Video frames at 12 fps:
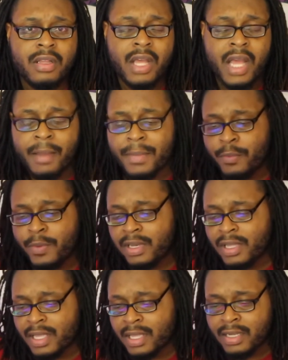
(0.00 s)
I mean, we
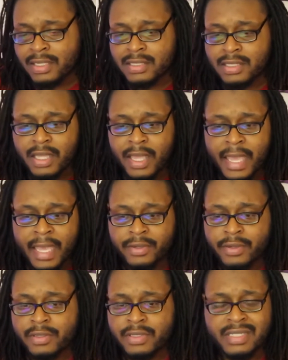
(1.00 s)
look at these
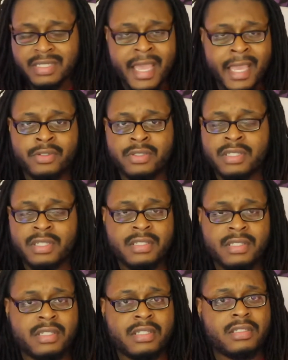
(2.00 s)
actors and actresses
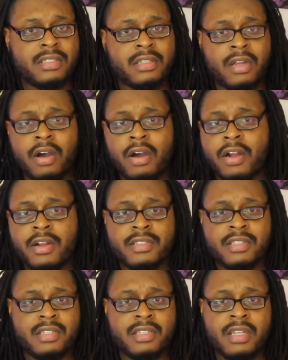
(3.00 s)
and stars
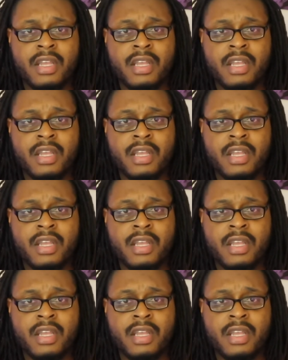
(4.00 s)
and